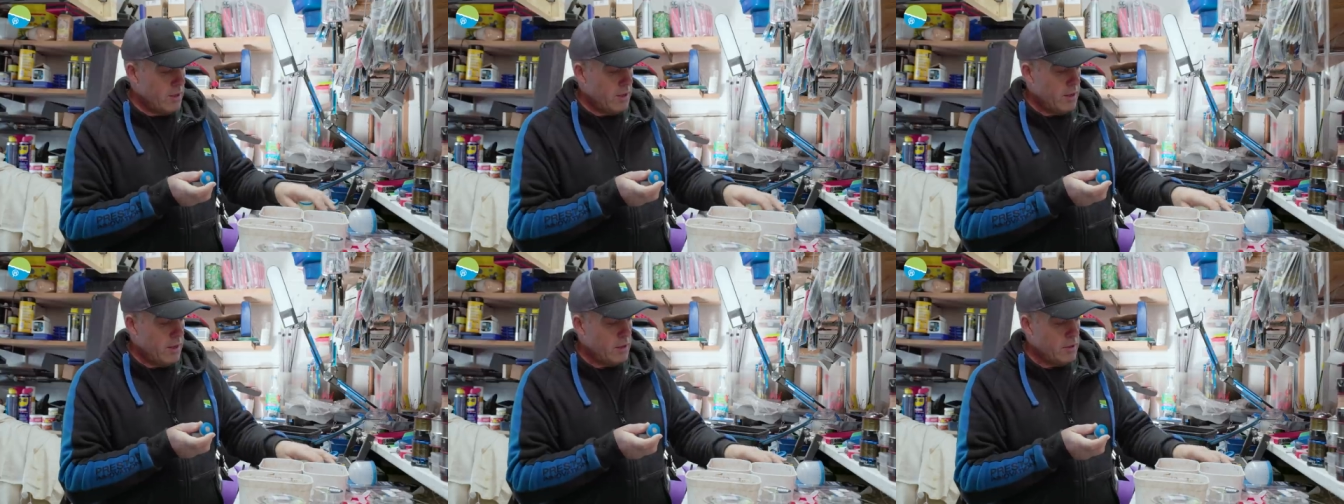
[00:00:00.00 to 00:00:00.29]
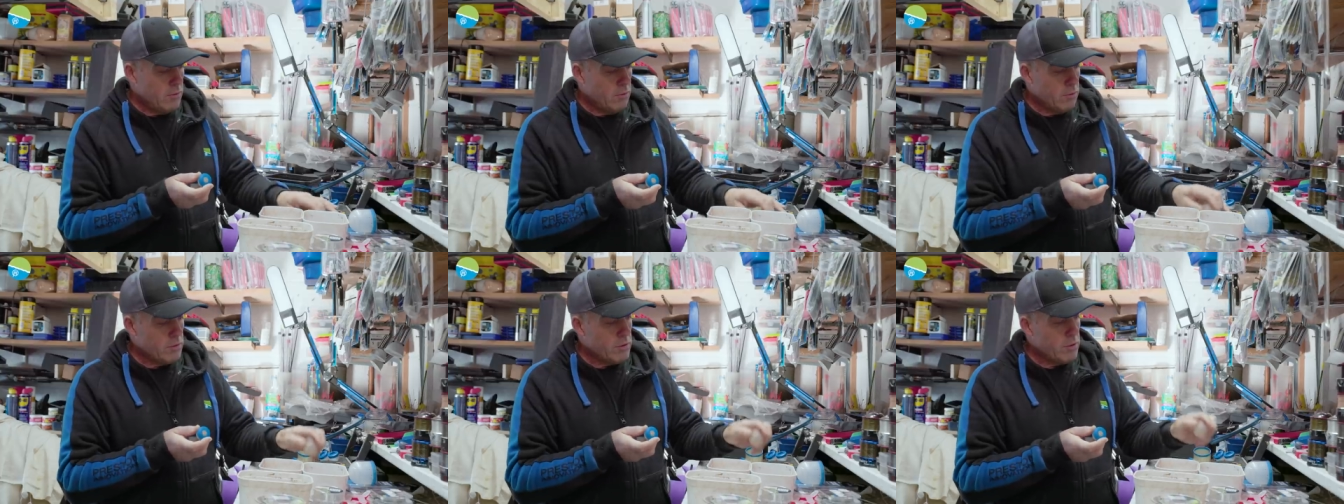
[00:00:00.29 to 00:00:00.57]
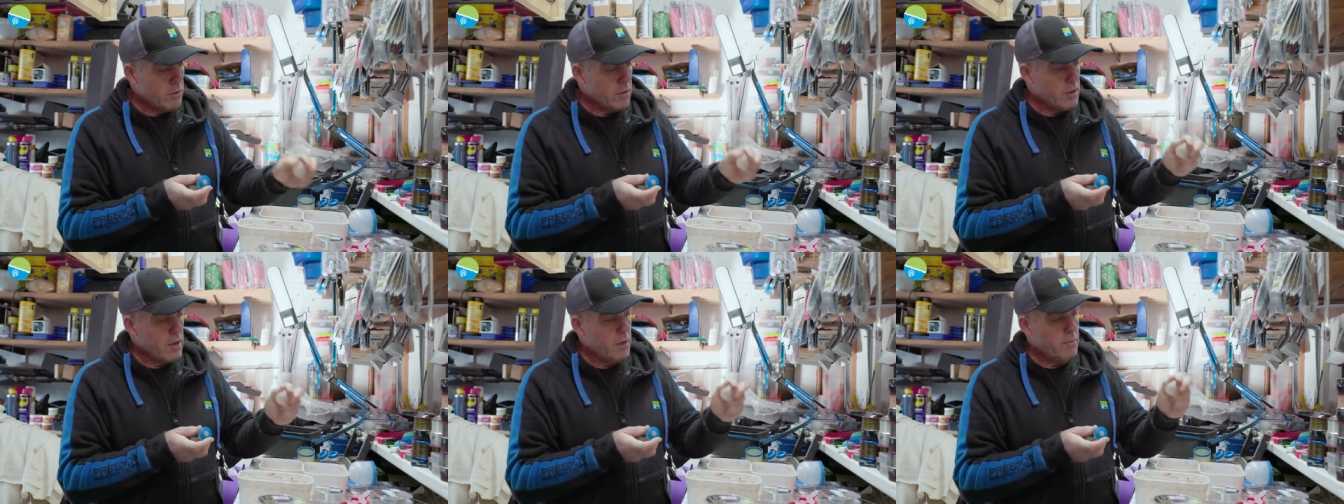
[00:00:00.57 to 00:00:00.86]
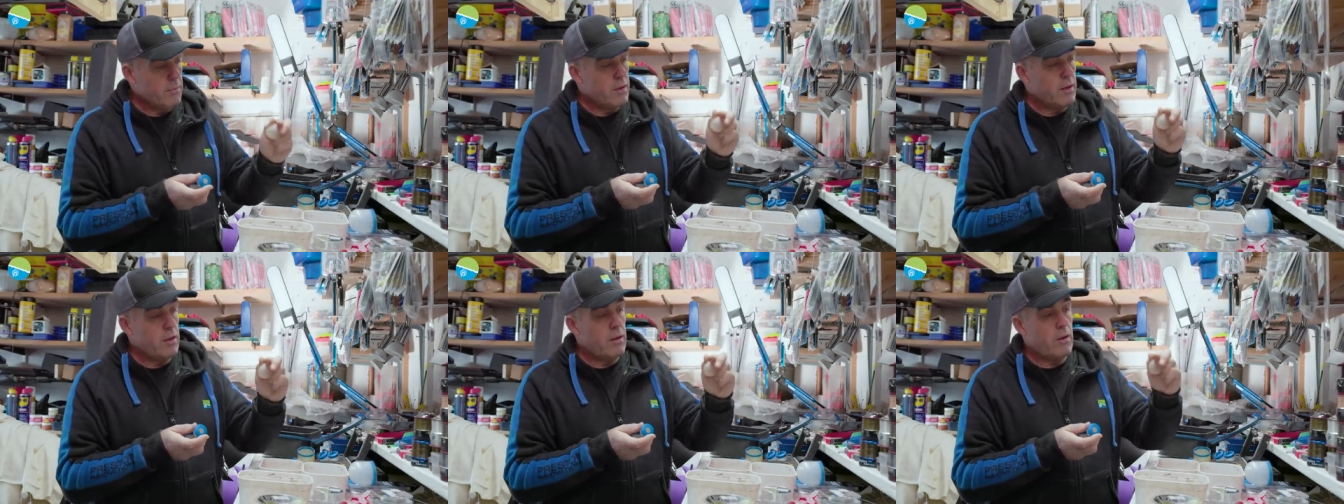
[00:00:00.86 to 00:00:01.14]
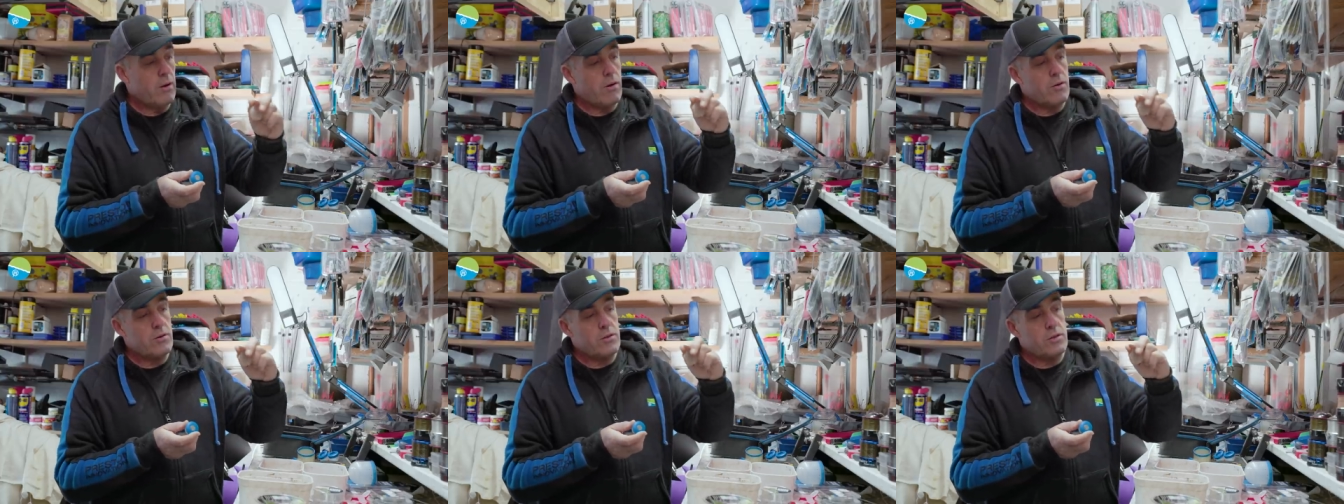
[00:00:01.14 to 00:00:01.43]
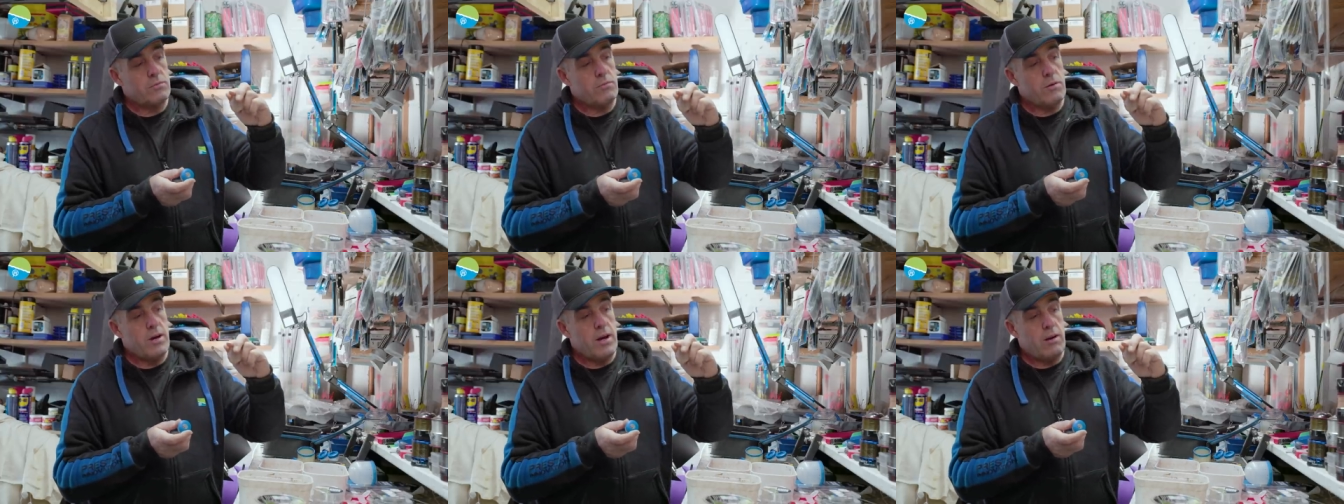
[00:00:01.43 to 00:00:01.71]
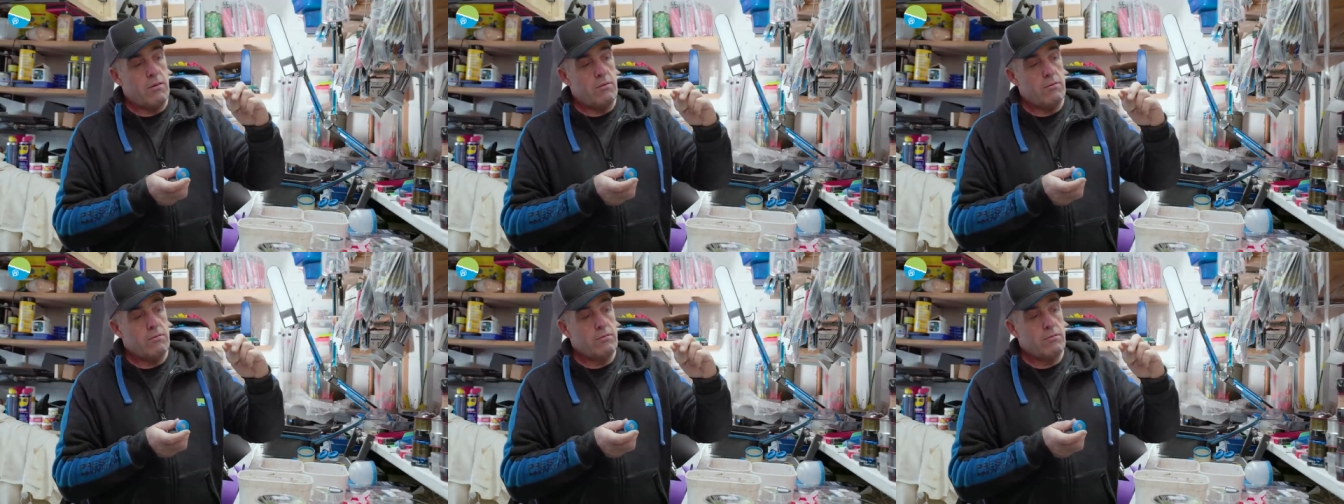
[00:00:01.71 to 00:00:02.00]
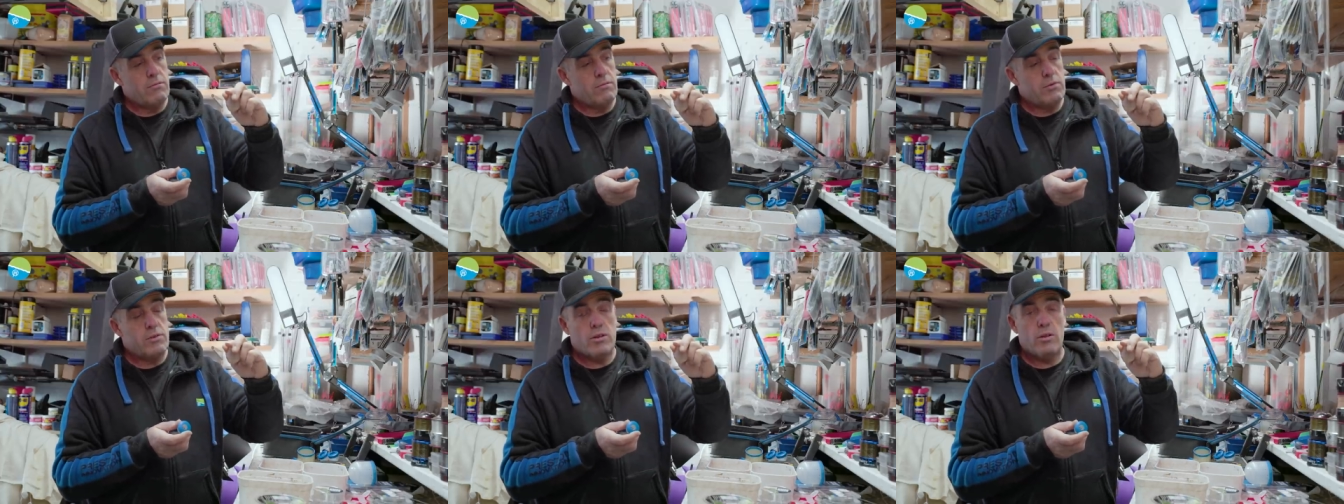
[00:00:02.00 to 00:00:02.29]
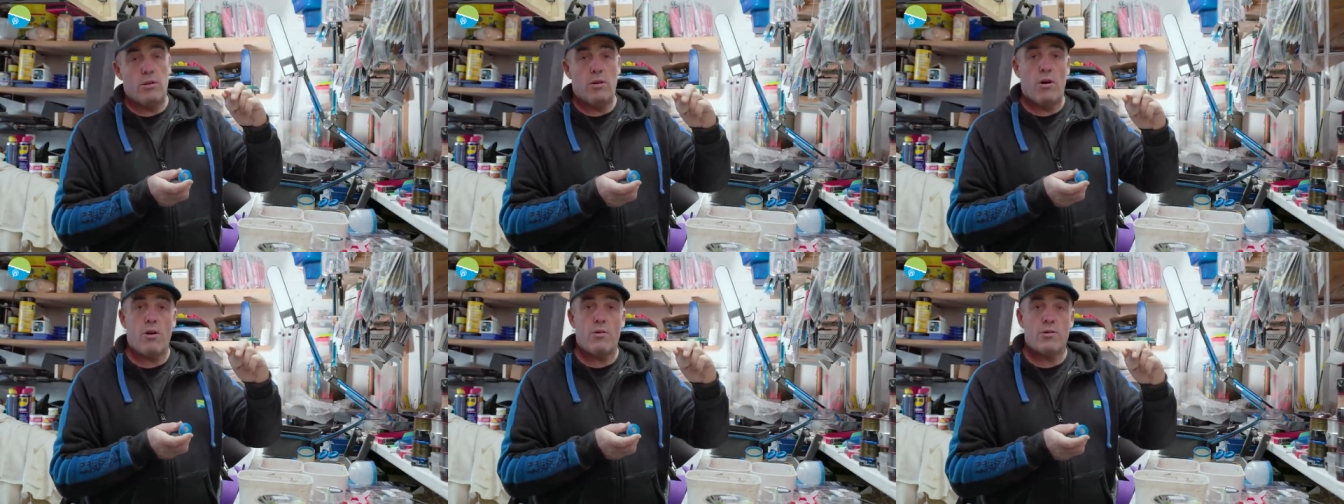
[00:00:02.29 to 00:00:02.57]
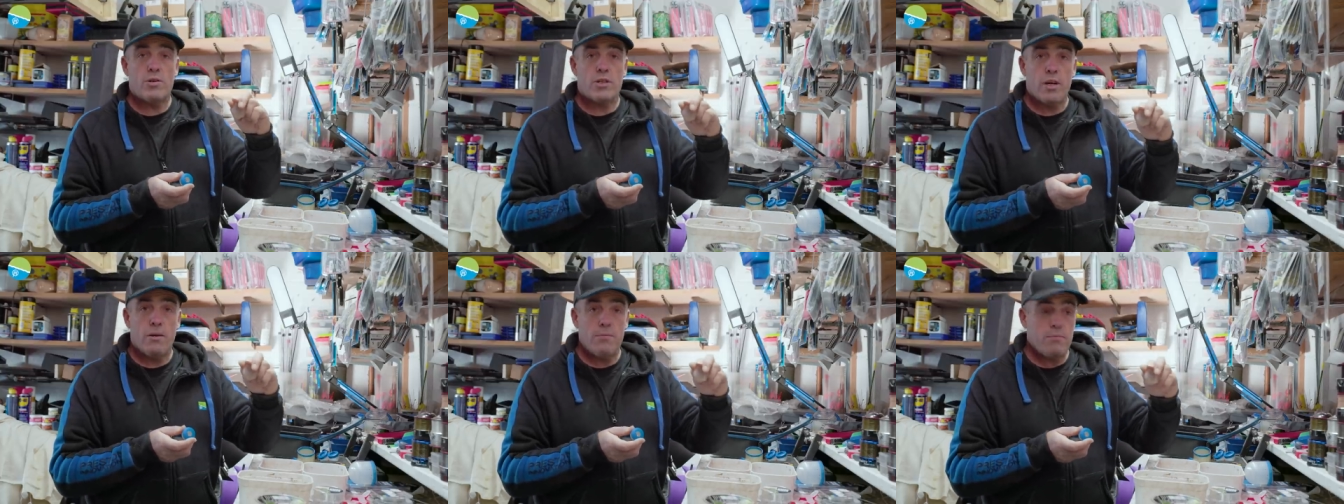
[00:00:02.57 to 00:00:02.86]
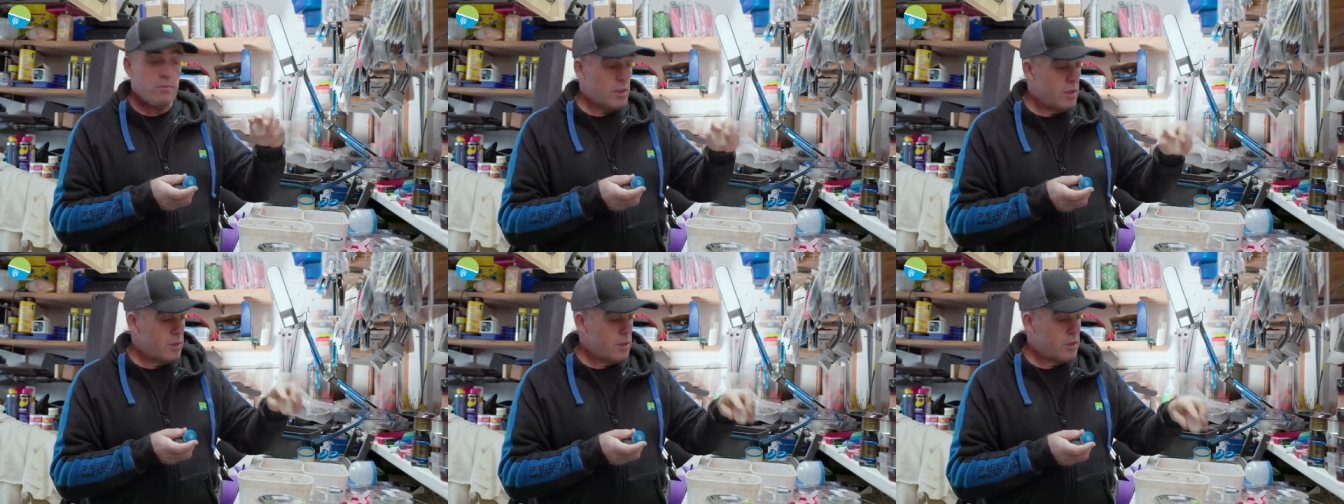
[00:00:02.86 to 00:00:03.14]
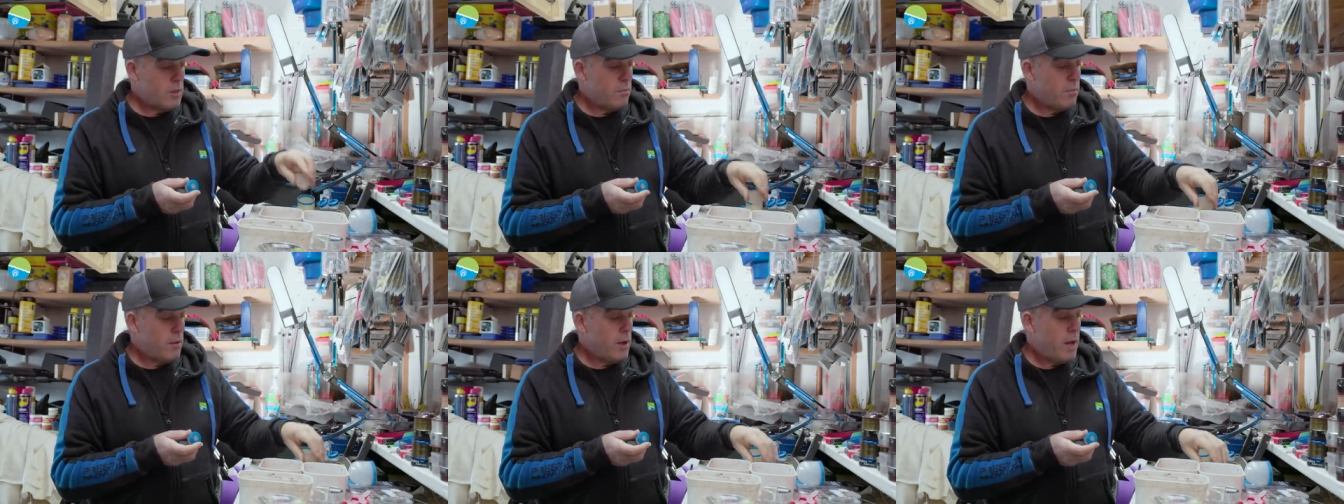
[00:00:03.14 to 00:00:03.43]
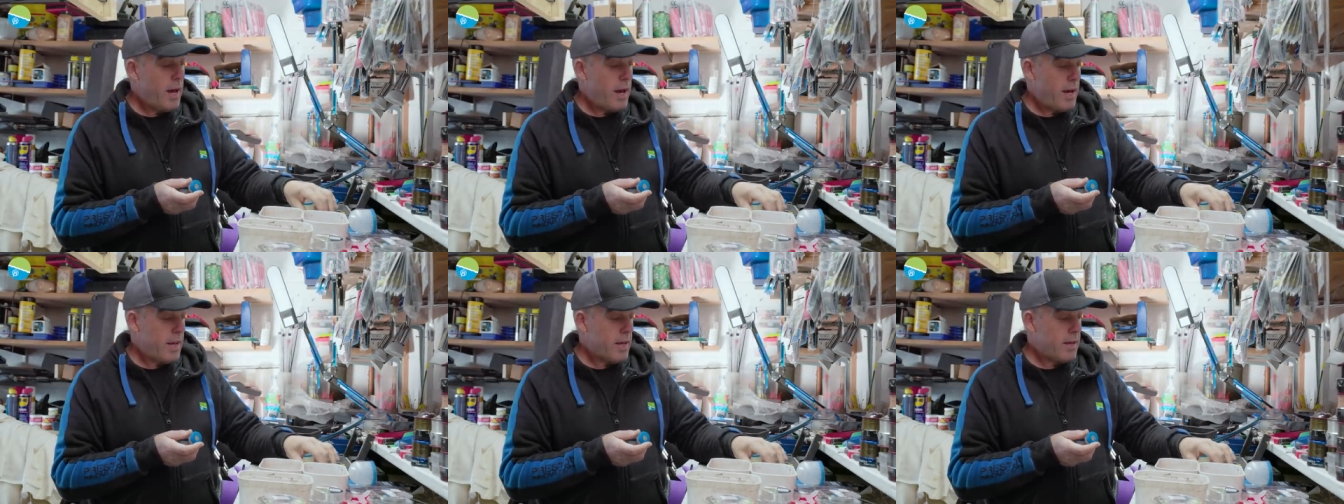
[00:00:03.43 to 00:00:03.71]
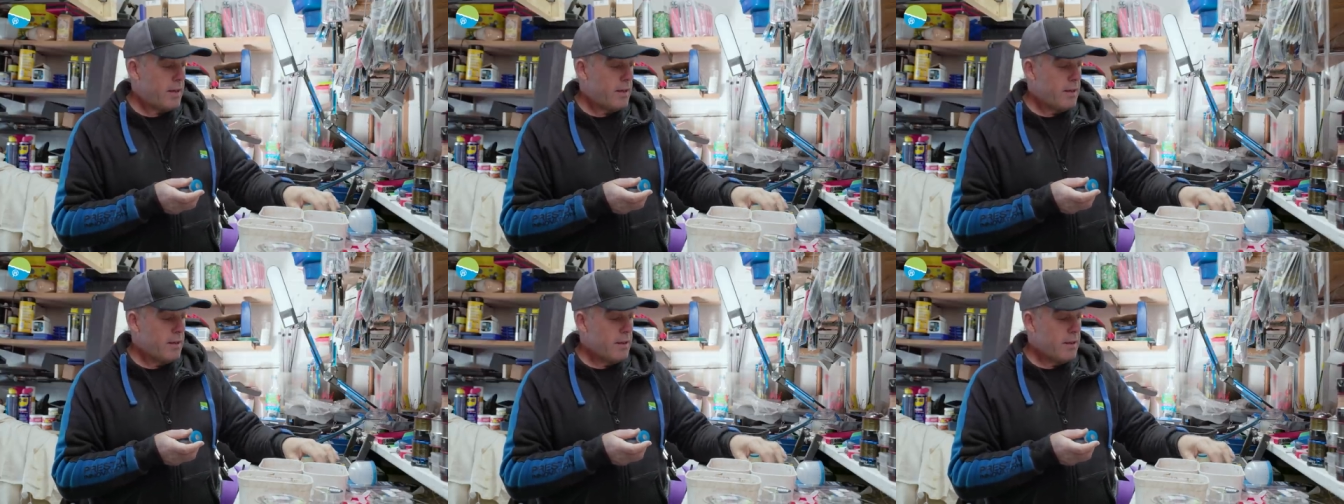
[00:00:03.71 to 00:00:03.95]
and you also come with the large as well, which the large comes into play,